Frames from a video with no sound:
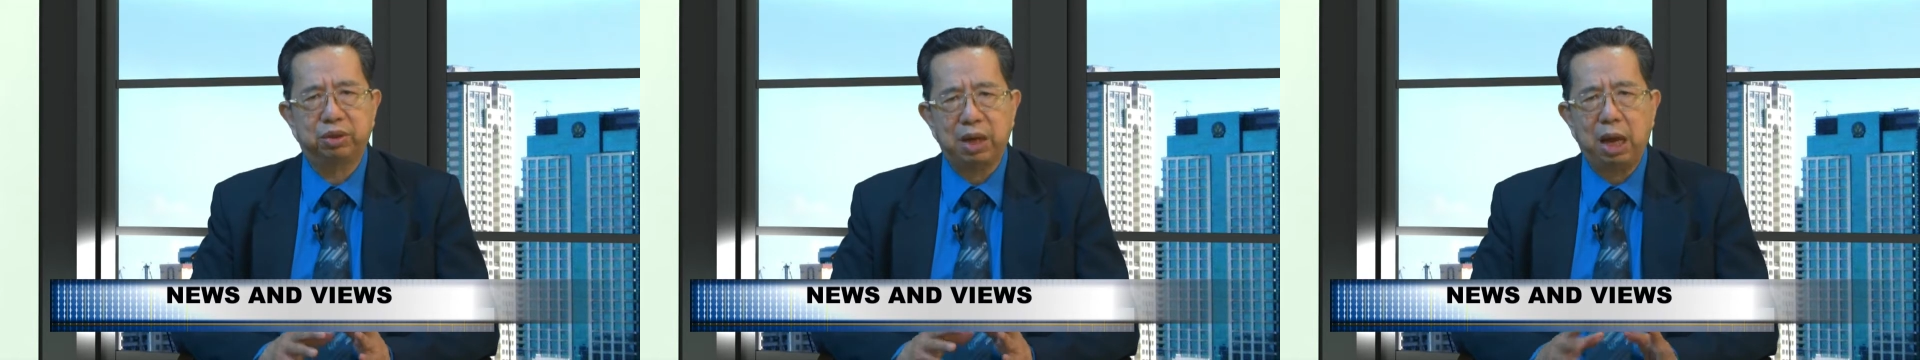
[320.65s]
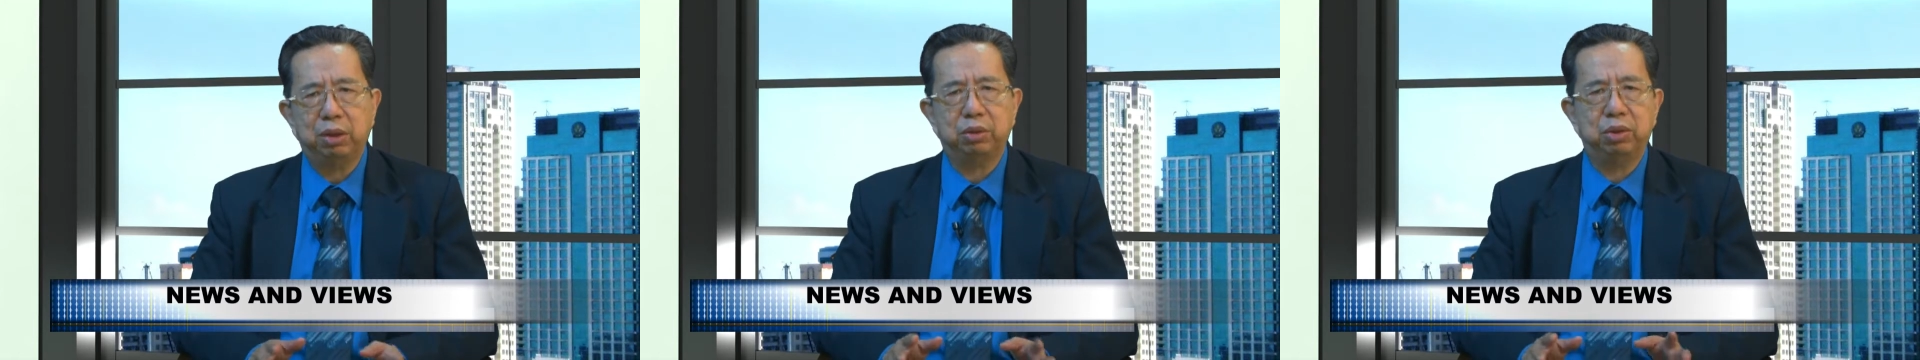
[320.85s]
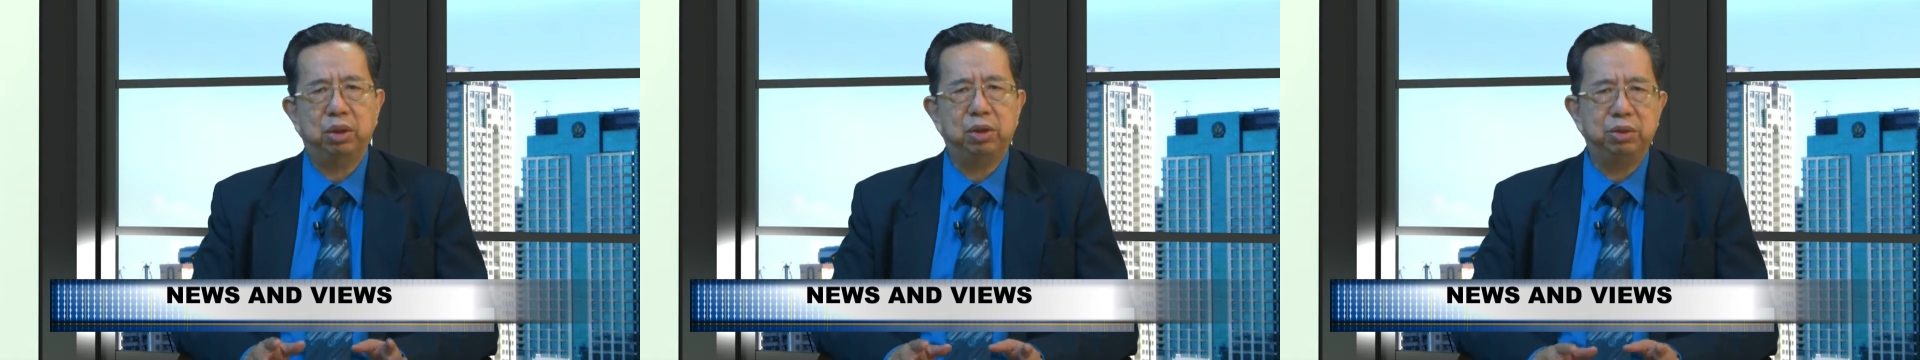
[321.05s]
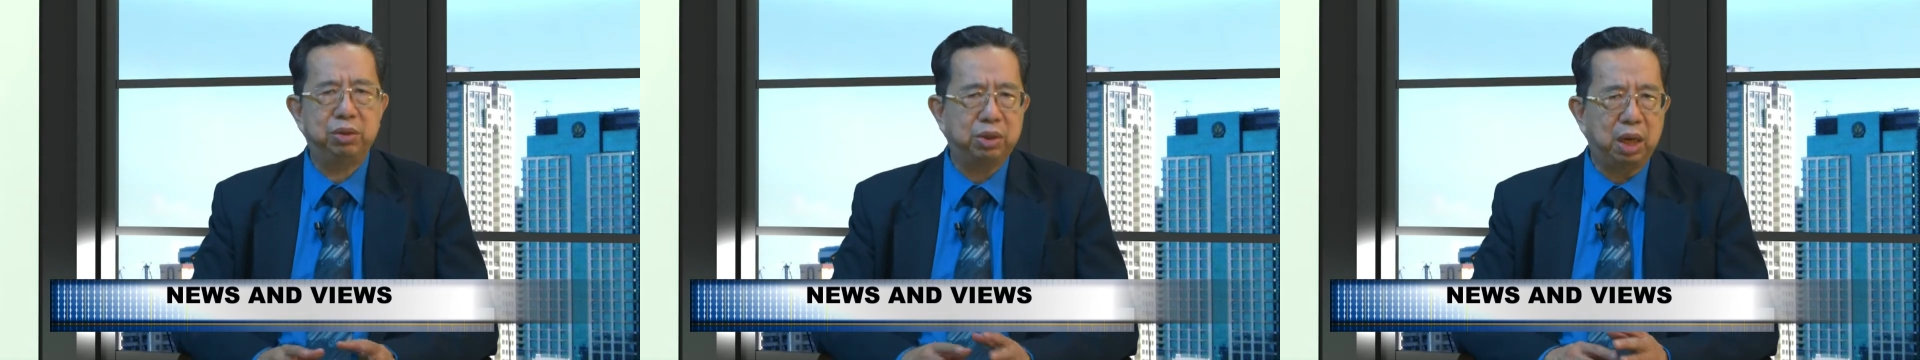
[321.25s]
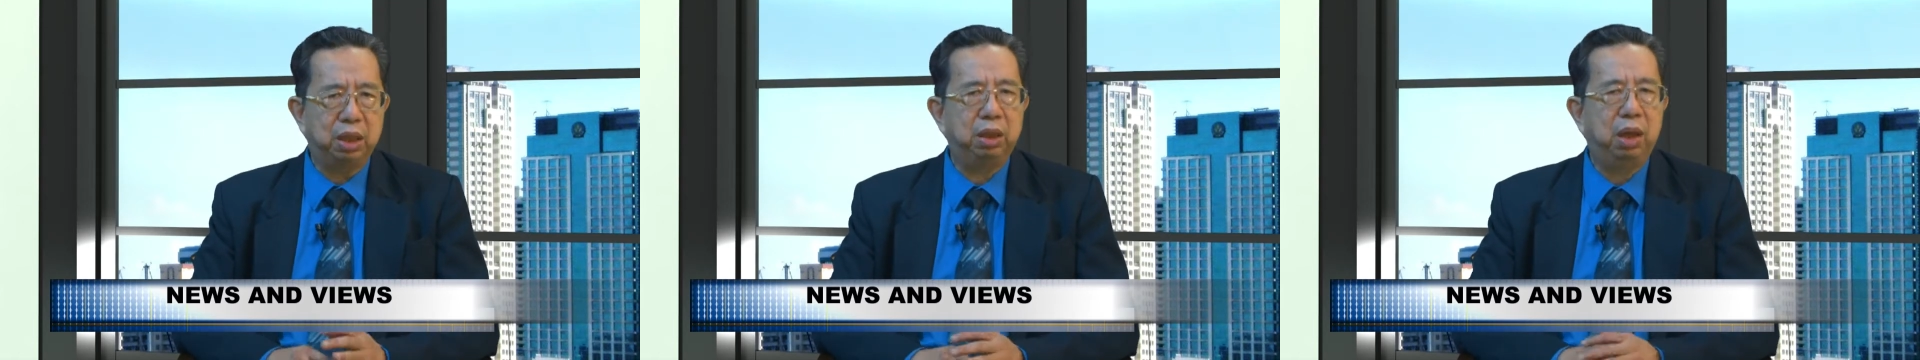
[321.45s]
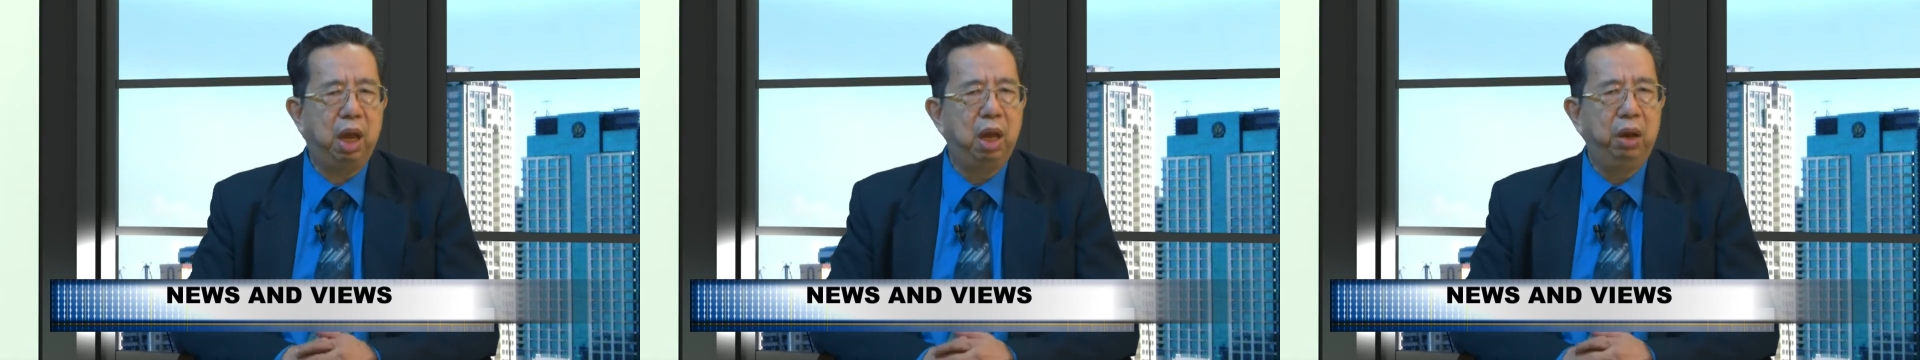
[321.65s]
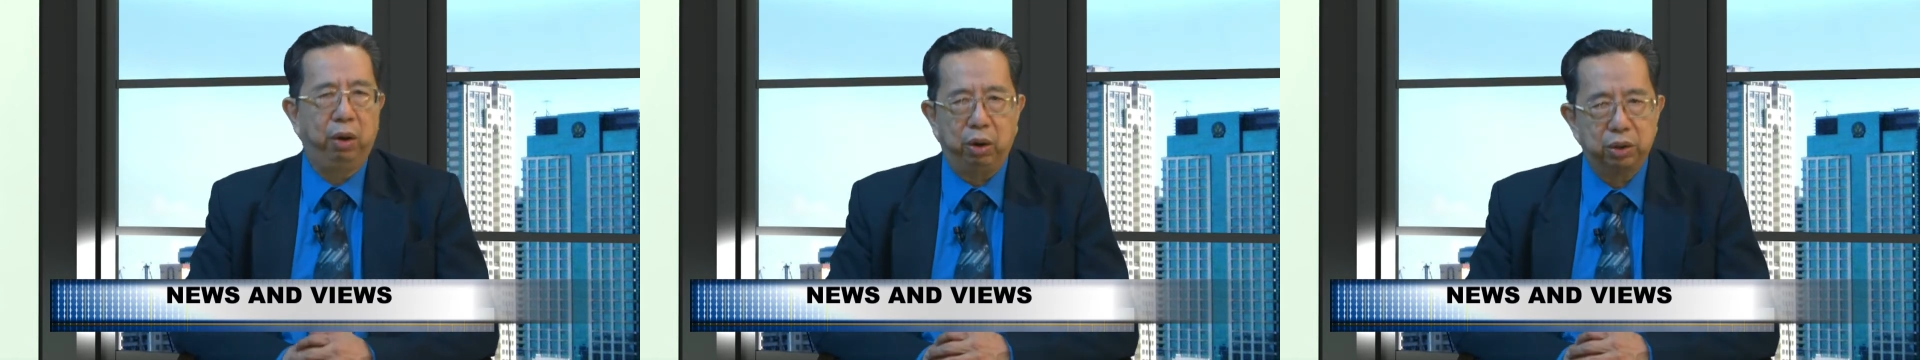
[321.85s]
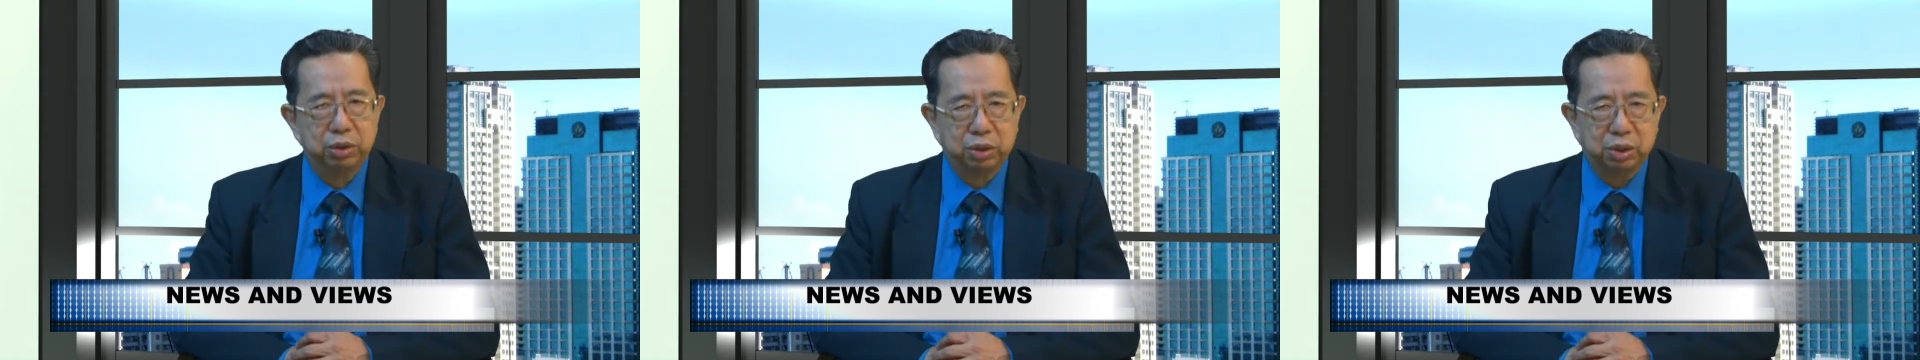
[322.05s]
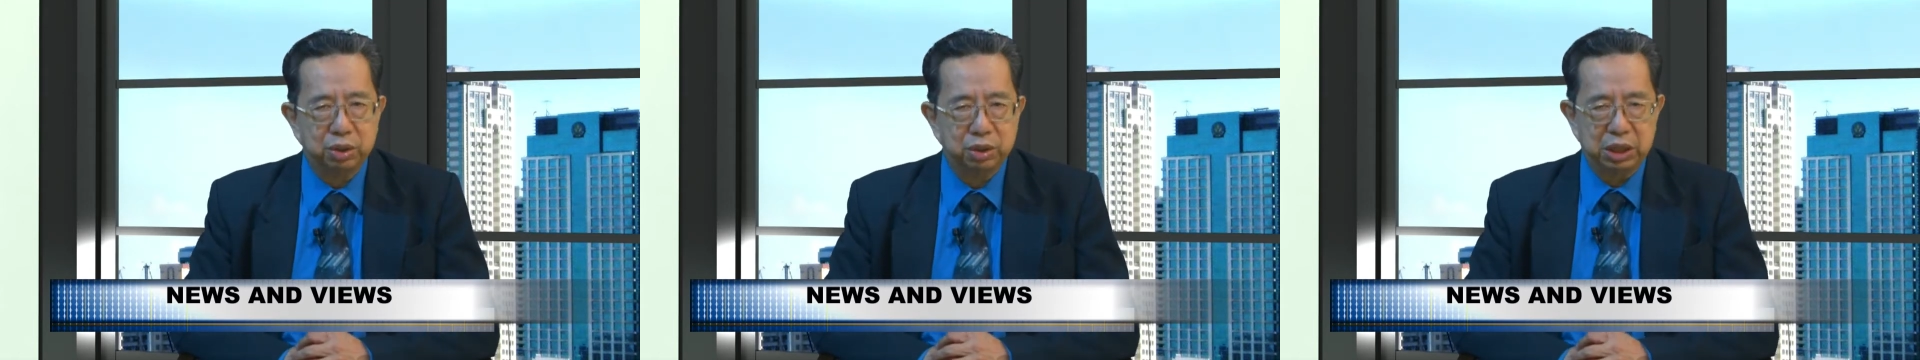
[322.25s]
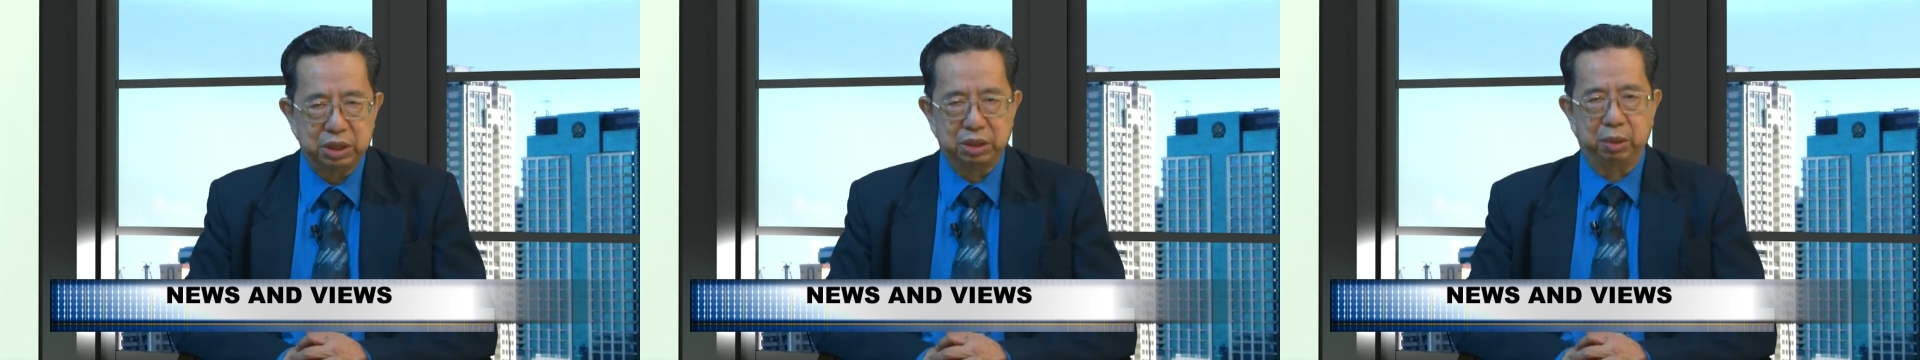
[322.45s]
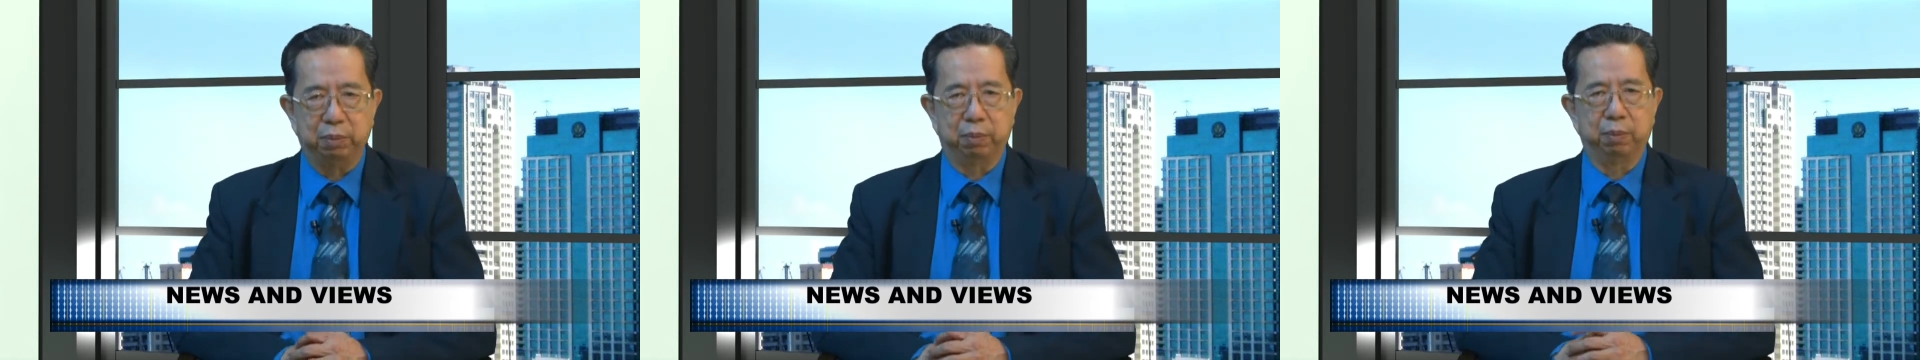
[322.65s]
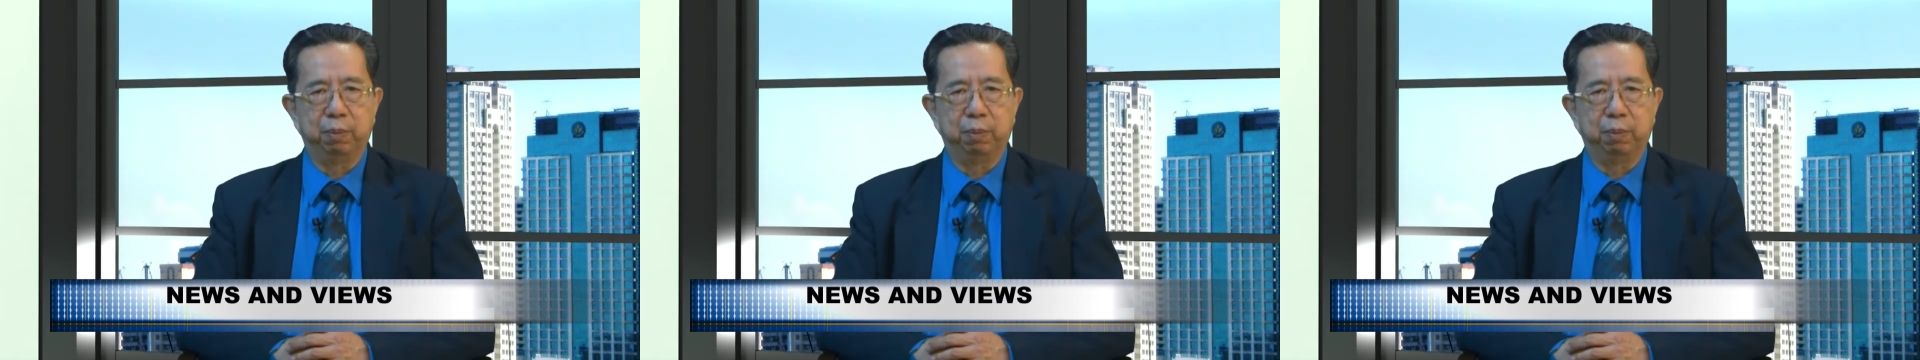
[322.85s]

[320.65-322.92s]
sanctions and ostracism.